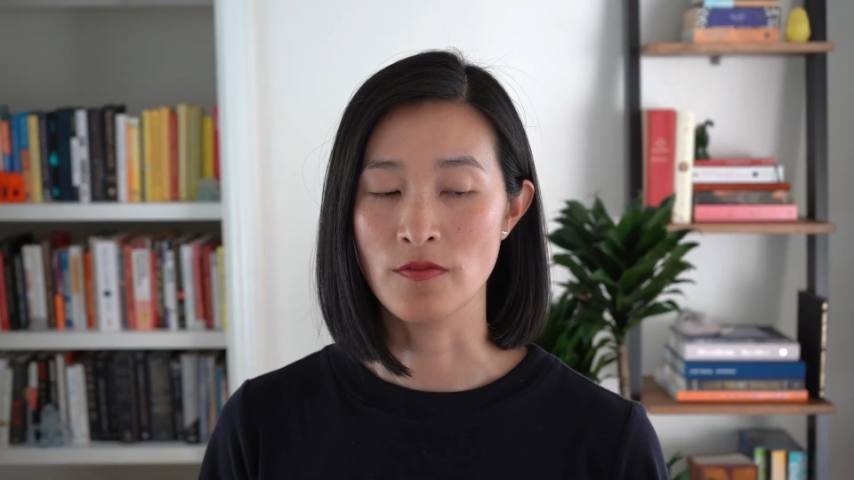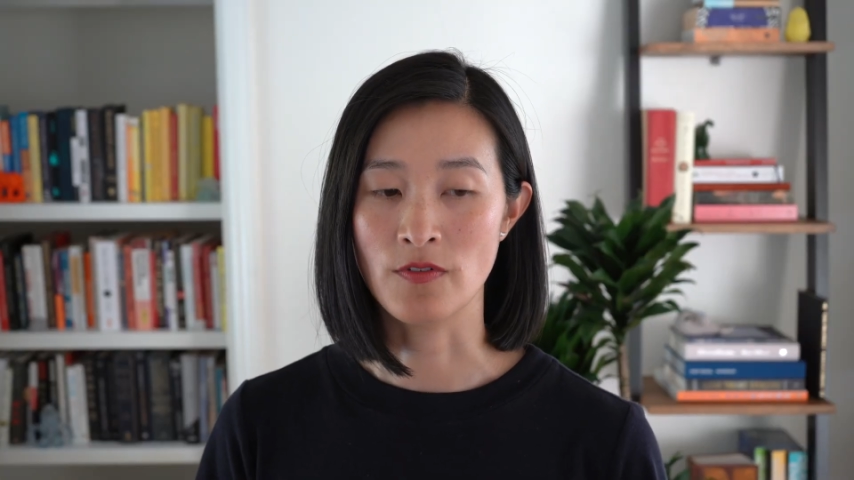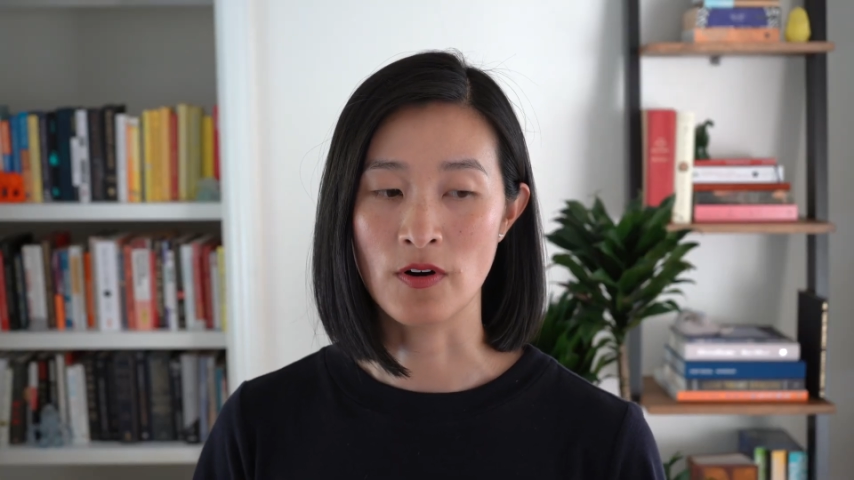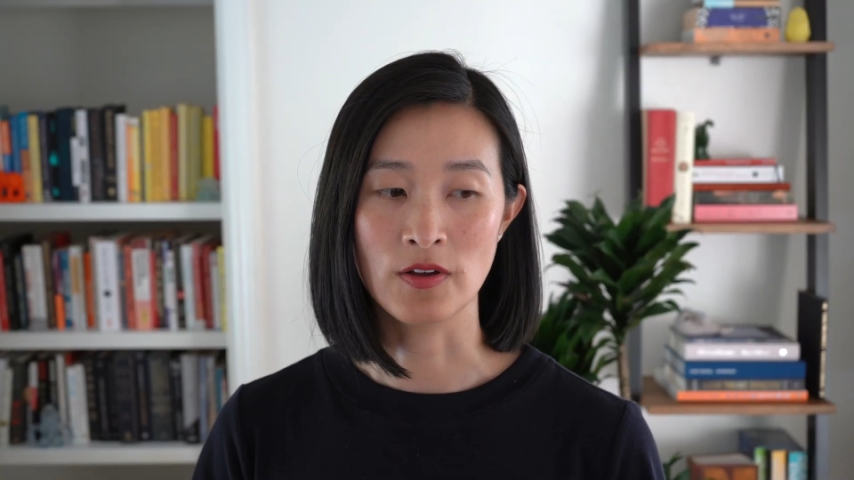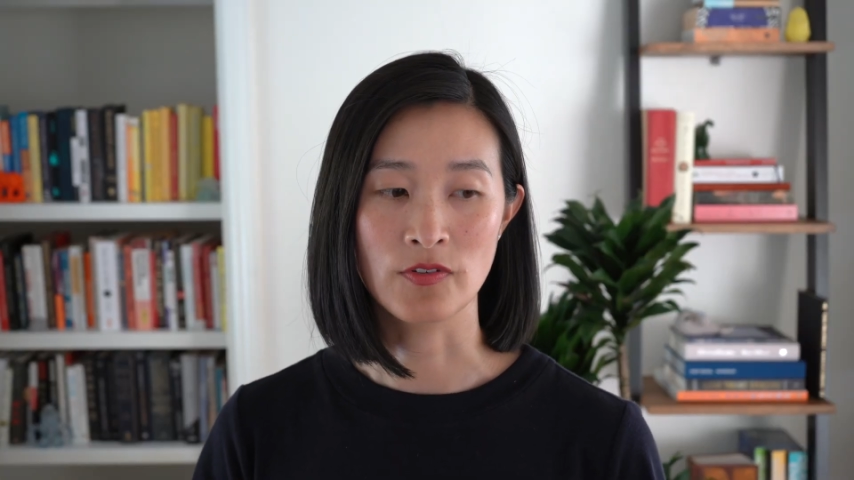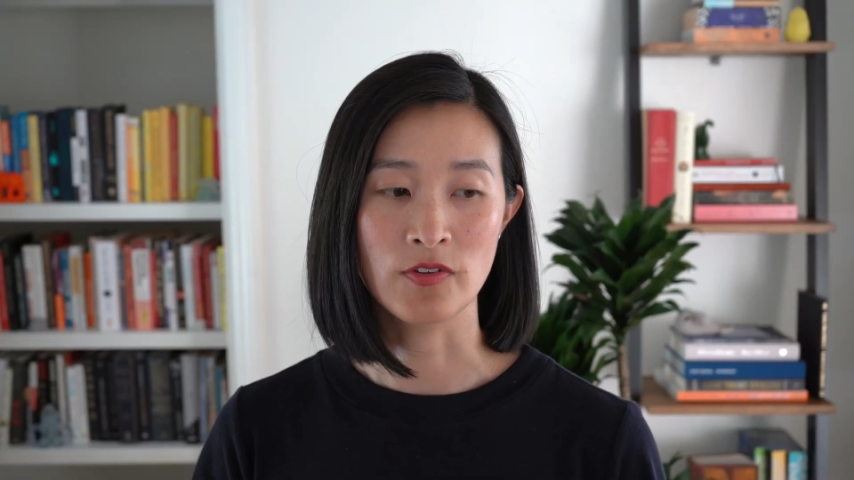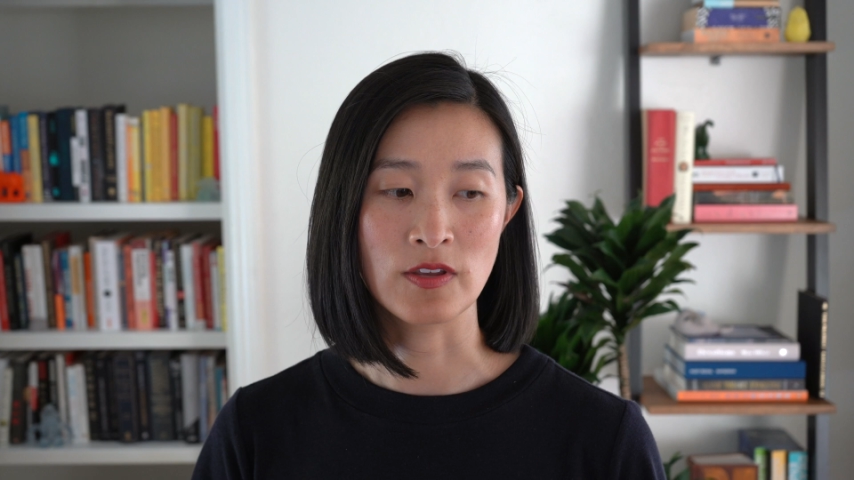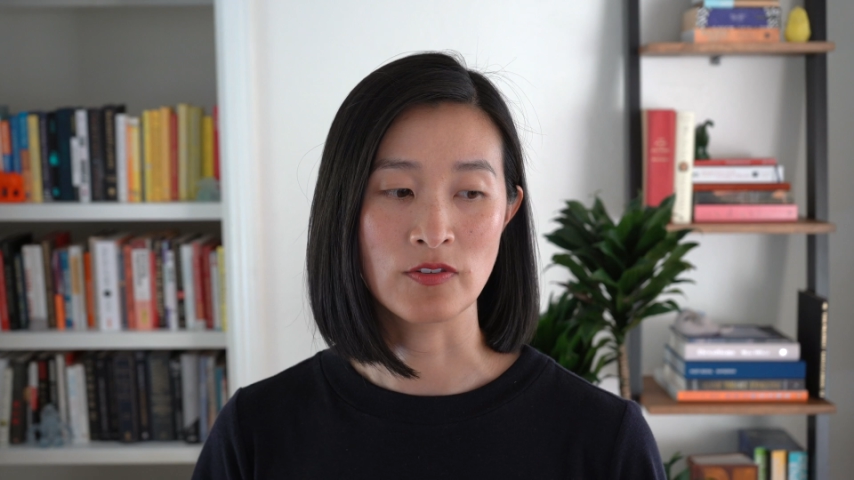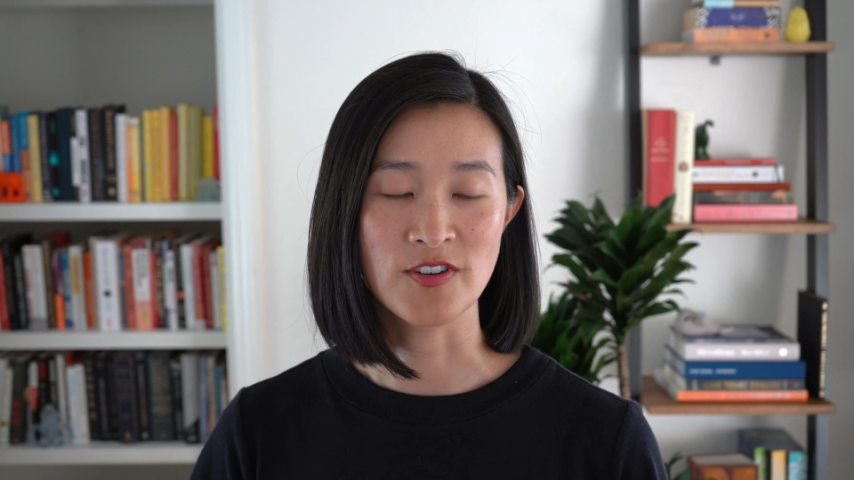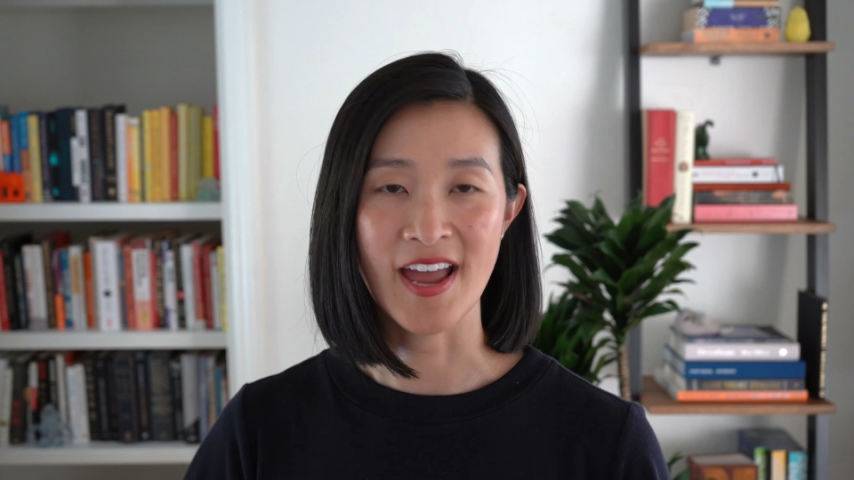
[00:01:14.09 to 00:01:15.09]
for us
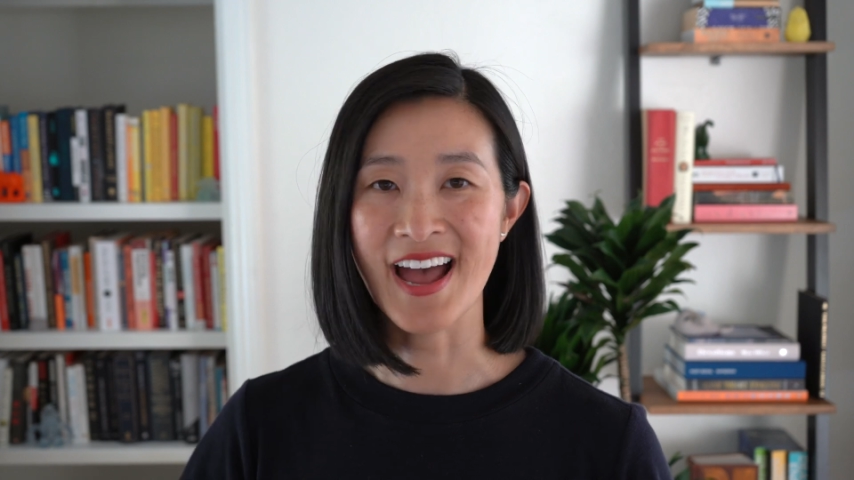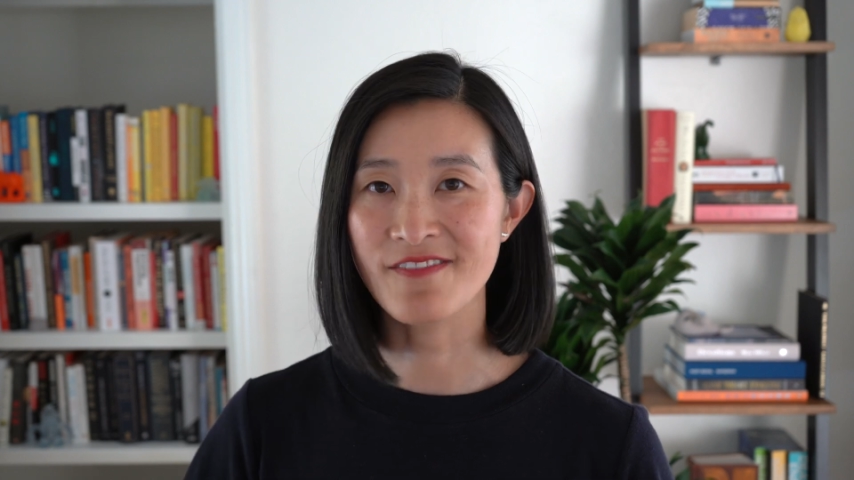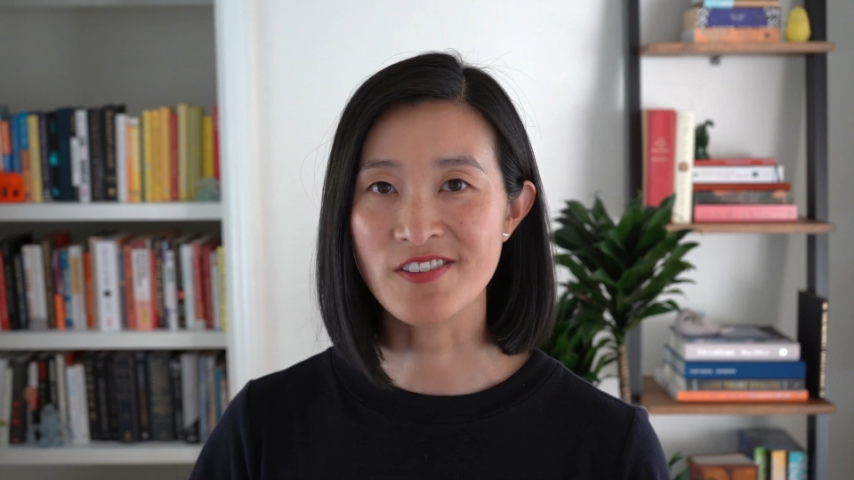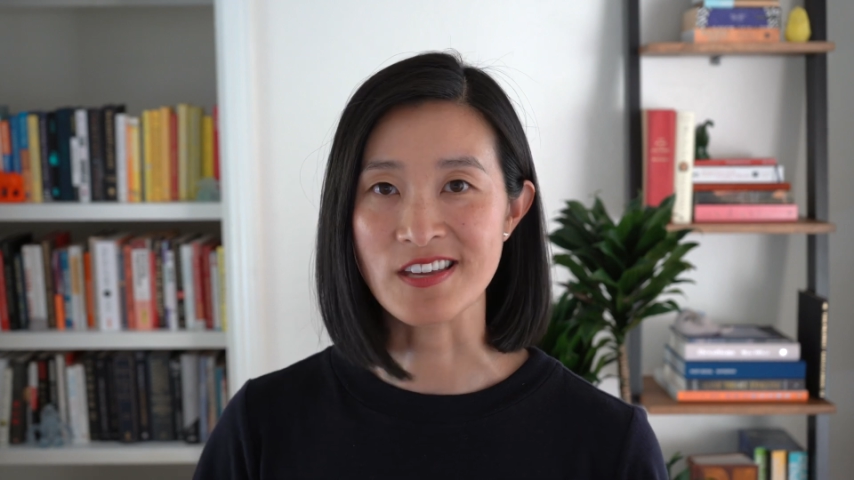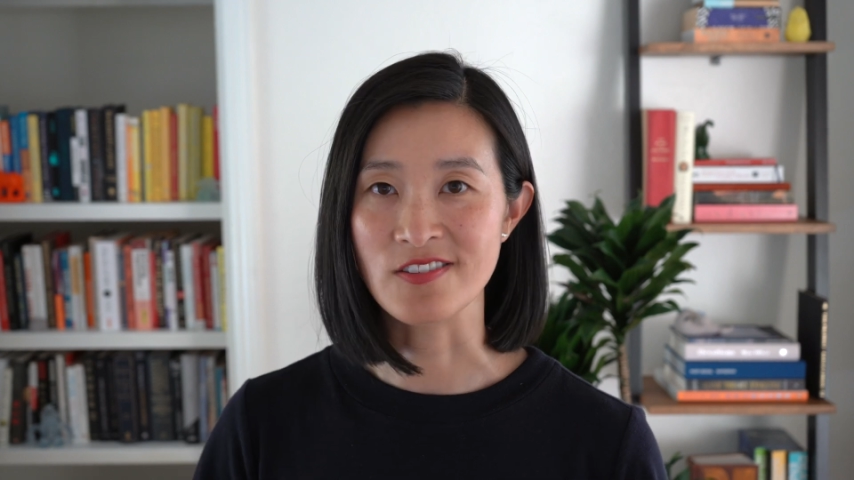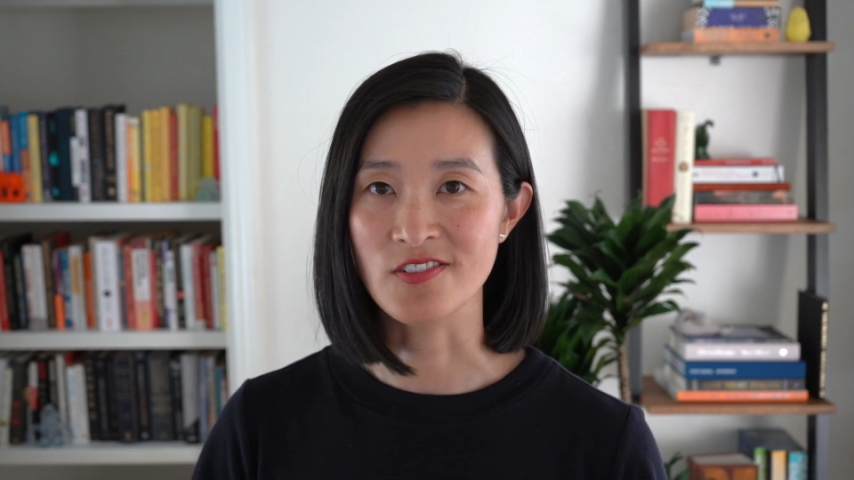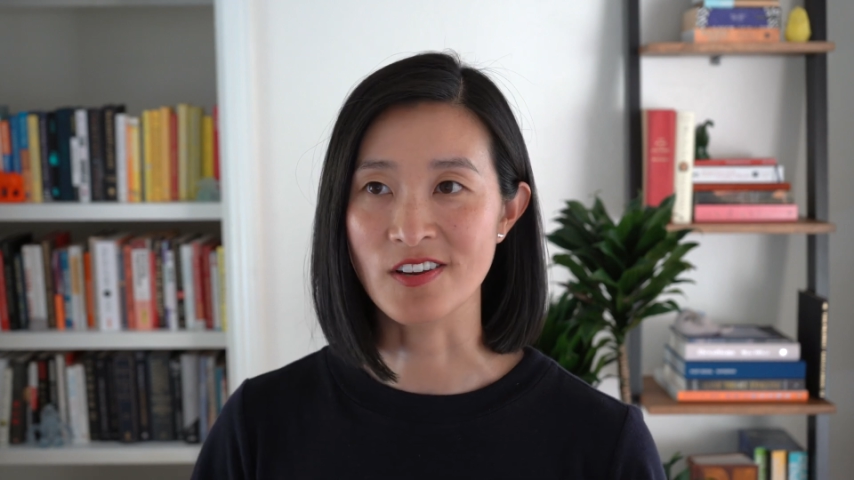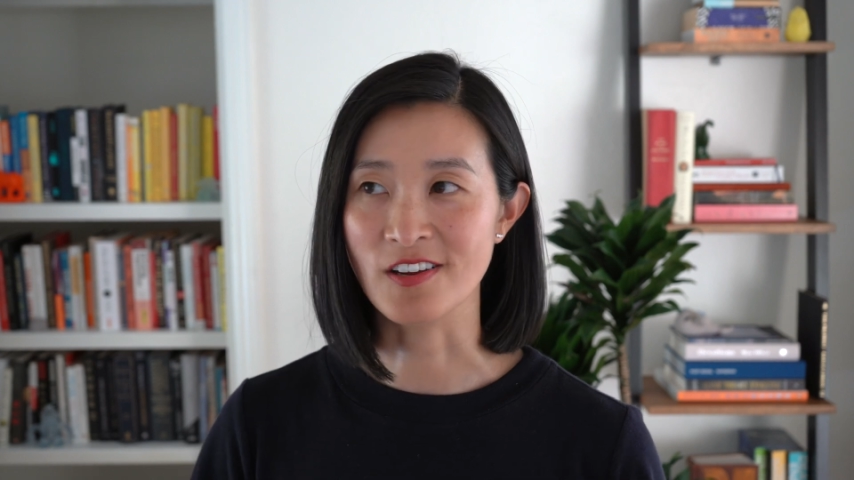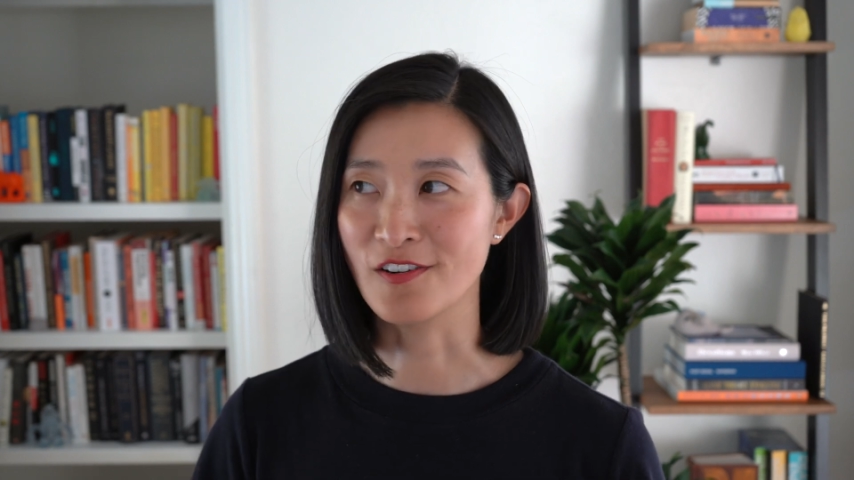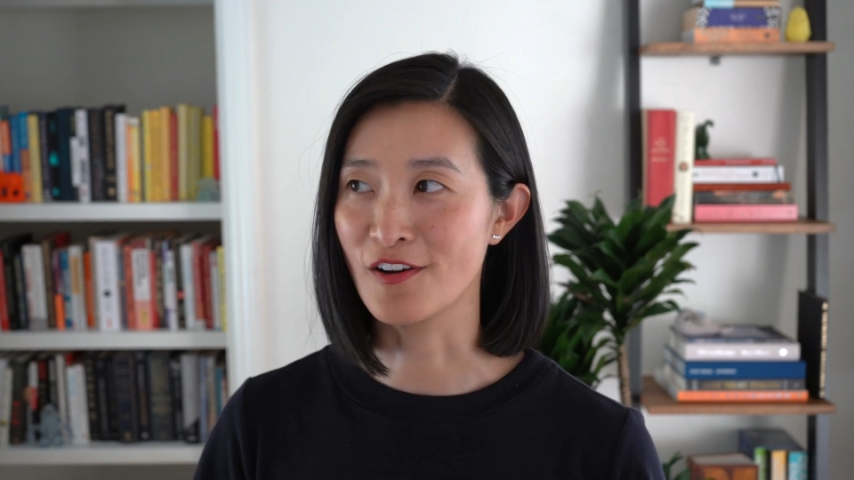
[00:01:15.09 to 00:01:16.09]
is to have the
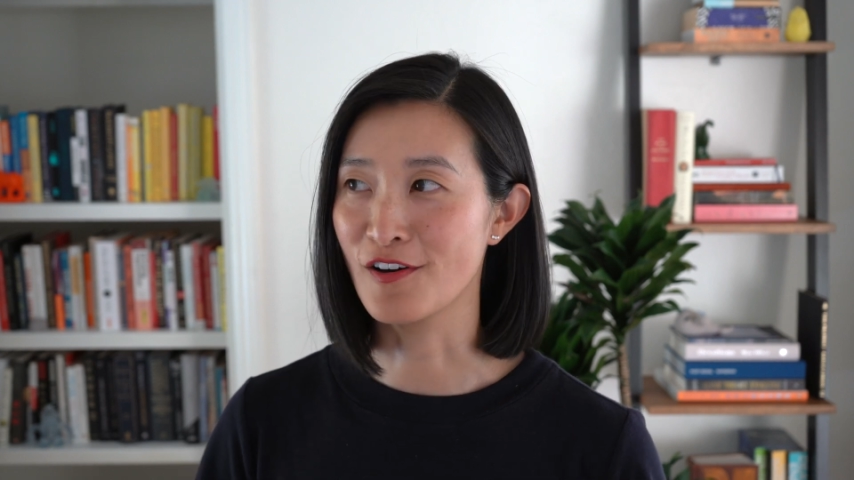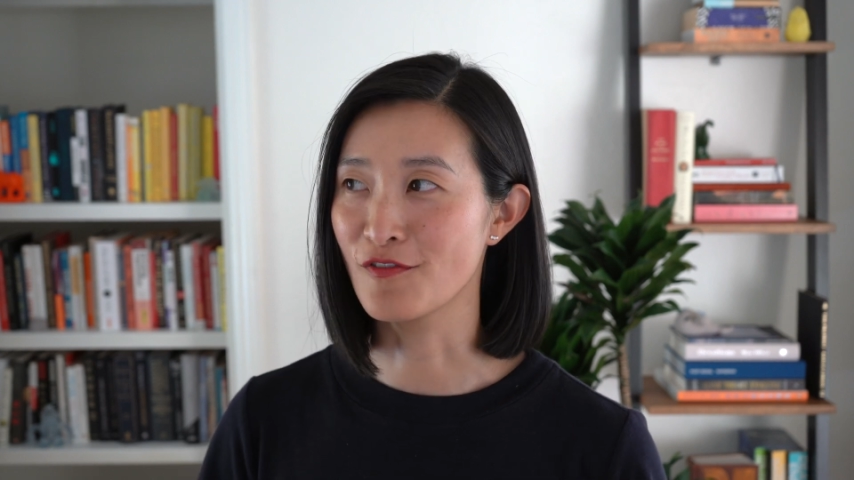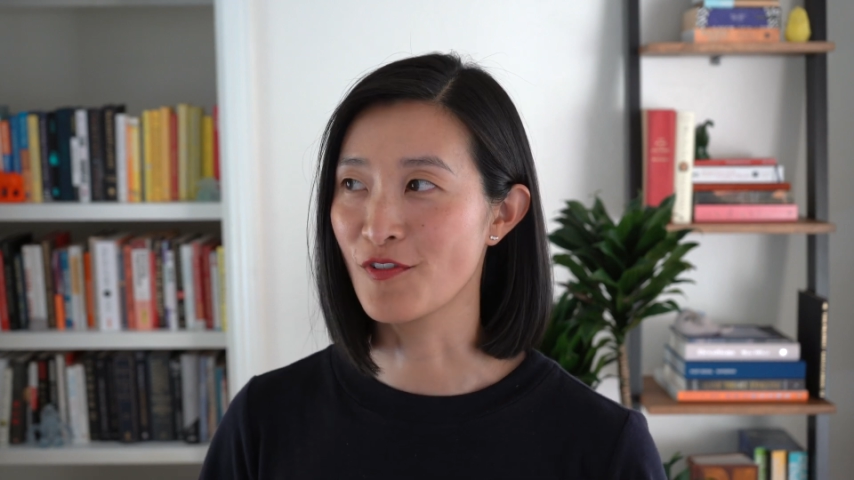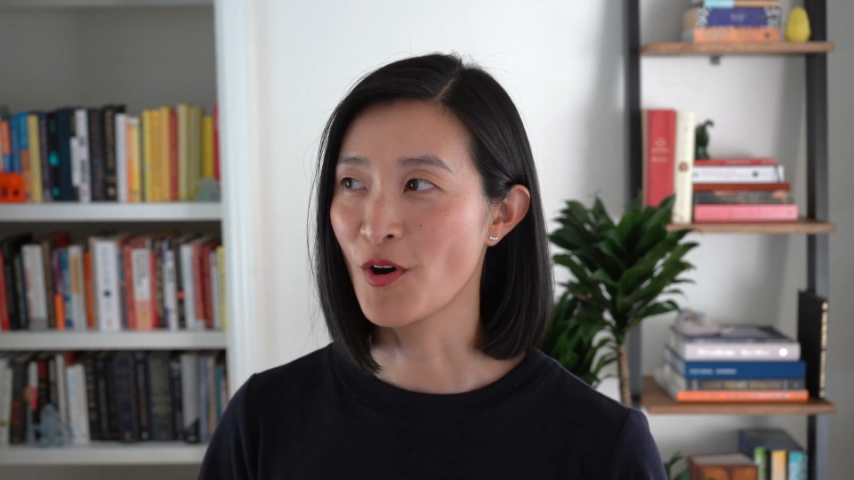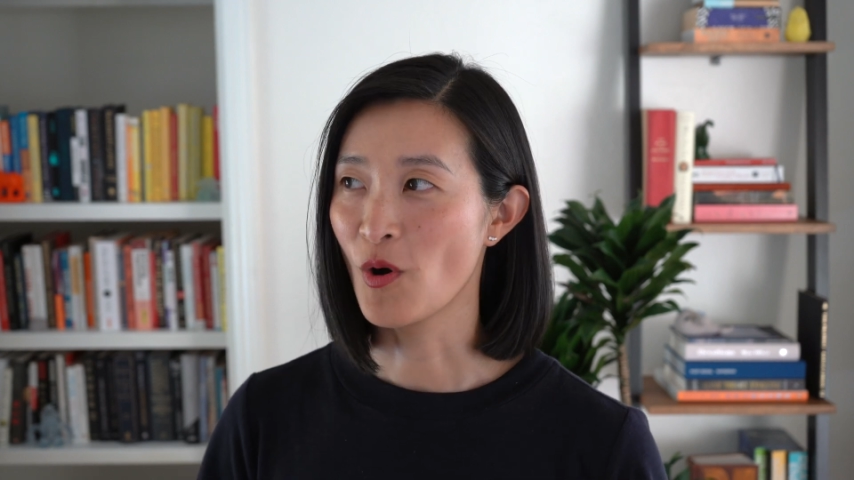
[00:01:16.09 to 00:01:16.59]
instinct of